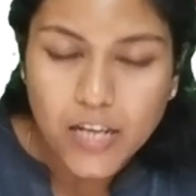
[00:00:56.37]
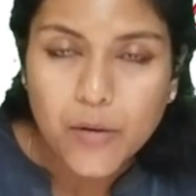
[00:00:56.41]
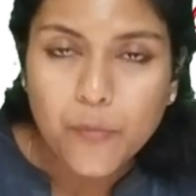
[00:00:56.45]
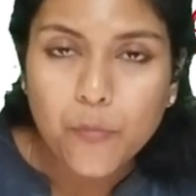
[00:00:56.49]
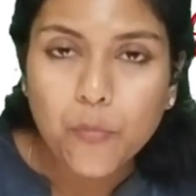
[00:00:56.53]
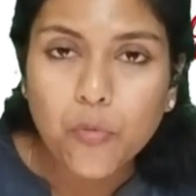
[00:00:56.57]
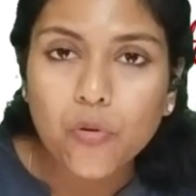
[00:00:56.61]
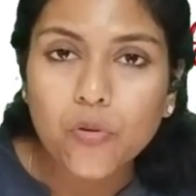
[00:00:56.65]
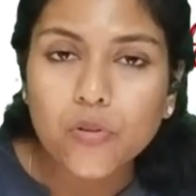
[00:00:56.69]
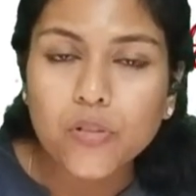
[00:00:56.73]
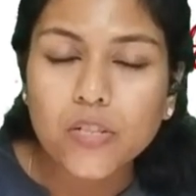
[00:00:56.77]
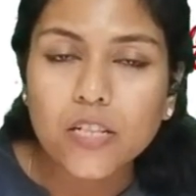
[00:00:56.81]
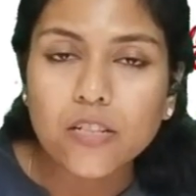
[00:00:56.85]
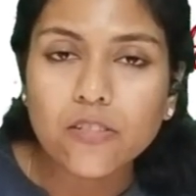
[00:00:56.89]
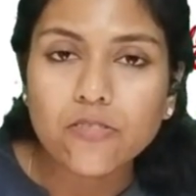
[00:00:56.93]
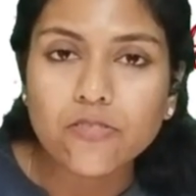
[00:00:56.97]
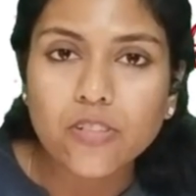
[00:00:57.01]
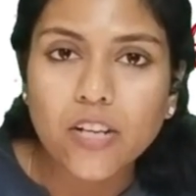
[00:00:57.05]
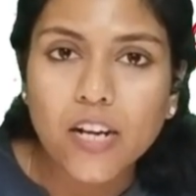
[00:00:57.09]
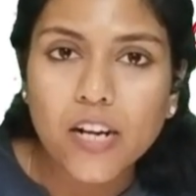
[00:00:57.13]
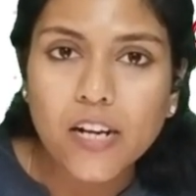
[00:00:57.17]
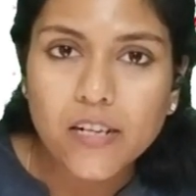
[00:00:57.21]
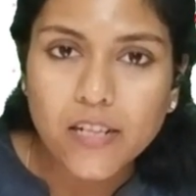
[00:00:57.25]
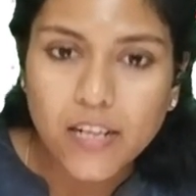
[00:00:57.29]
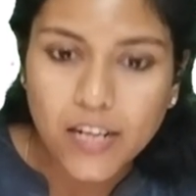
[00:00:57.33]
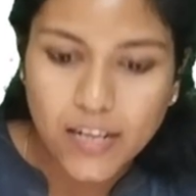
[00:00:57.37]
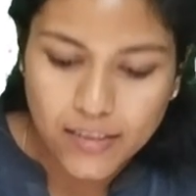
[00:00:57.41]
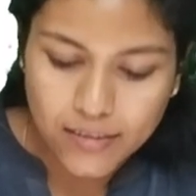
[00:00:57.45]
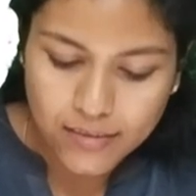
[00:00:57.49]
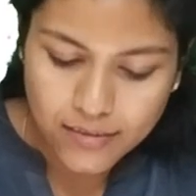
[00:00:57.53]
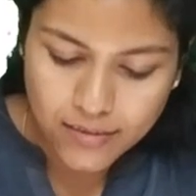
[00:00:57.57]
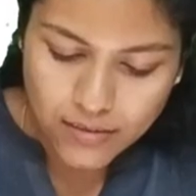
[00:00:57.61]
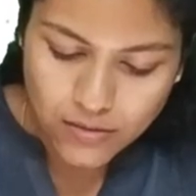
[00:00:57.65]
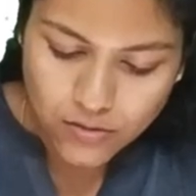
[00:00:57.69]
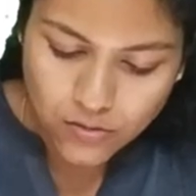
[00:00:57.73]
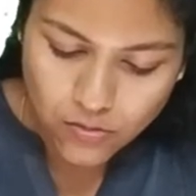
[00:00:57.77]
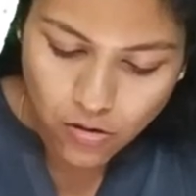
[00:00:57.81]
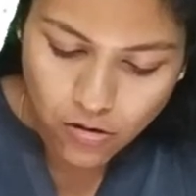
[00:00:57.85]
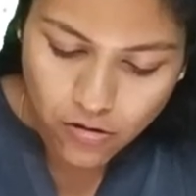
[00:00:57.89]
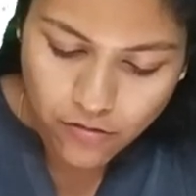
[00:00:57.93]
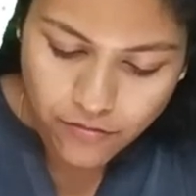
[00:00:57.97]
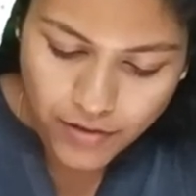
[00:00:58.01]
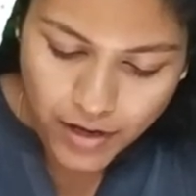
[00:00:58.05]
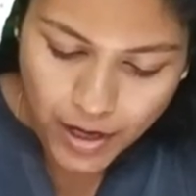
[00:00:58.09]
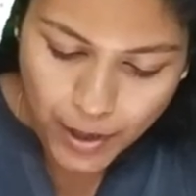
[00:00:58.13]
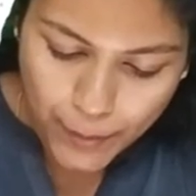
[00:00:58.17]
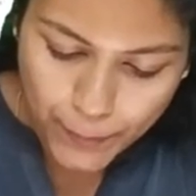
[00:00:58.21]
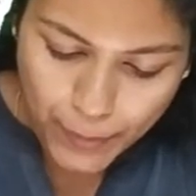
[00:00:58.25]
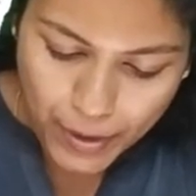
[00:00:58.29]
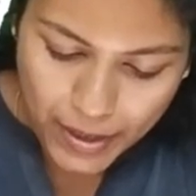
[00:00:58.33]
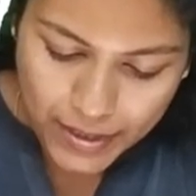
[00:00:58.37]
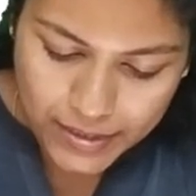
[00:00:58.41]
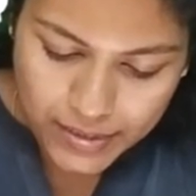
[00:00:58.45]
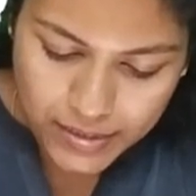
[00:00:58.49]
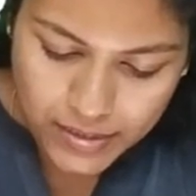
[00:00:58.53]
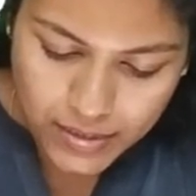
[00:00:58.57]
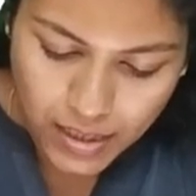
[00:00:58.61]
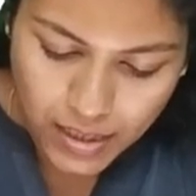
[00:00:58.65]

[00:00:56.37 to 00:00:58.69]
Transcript: Portal triad consists of hepatic